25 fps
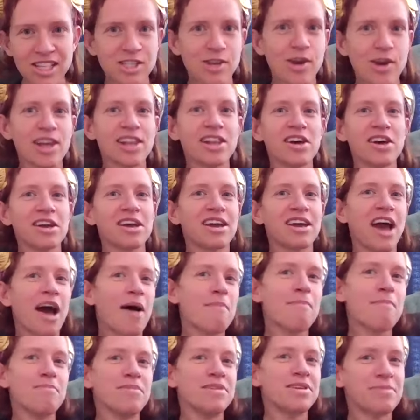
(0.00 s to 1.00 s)
So I
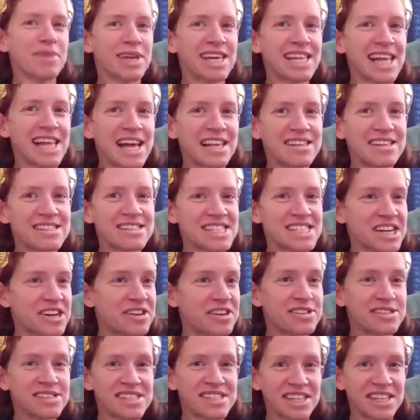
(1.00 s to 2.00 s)
come to Megillat
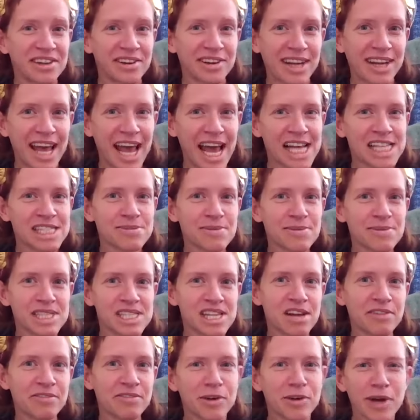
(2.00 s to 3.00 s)
Esther this year and I asked
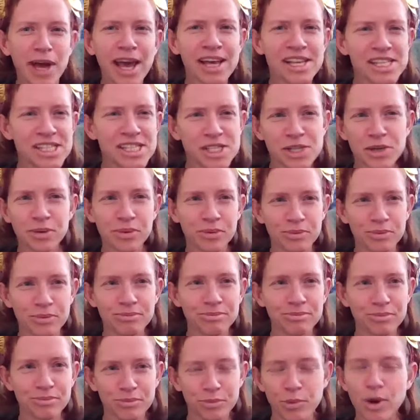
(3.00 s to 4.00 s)
myself, okay, so
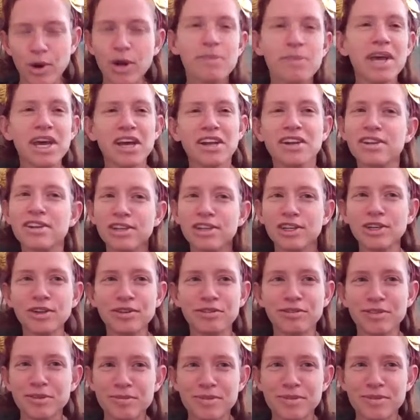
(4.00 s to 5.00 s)
what am I going to
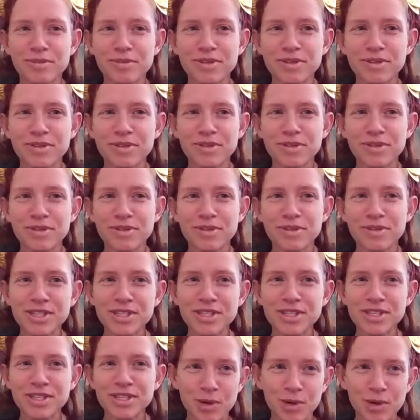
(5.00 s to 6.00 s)
learn from this
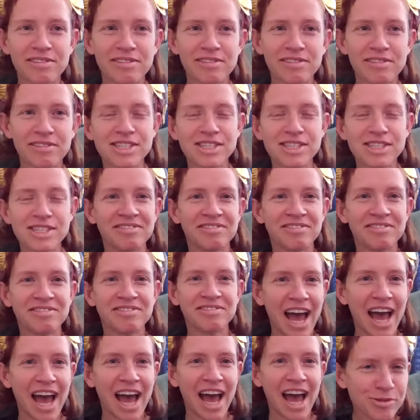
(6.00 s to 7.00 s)
year?
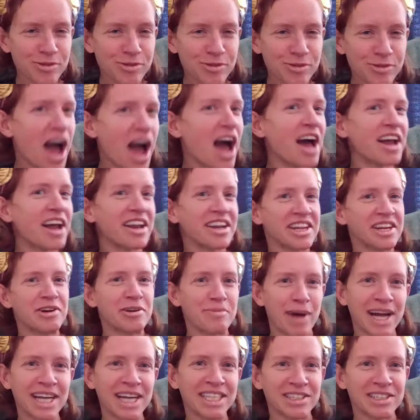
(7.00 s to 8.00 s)
I do not need a
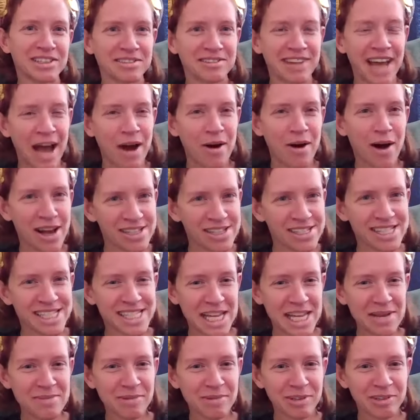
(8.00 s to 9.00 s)
reminder of how
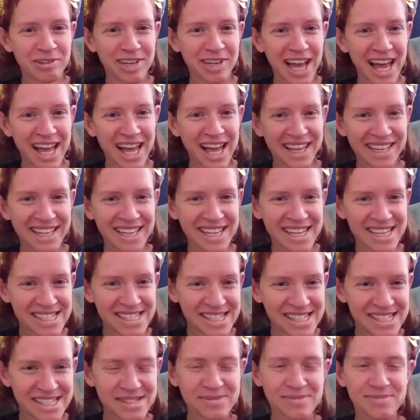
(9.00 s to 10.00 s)
unstable
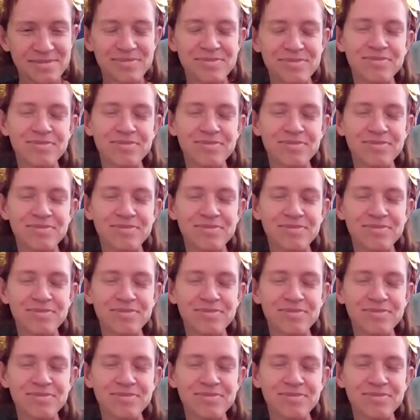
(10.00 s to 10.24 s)
reality is.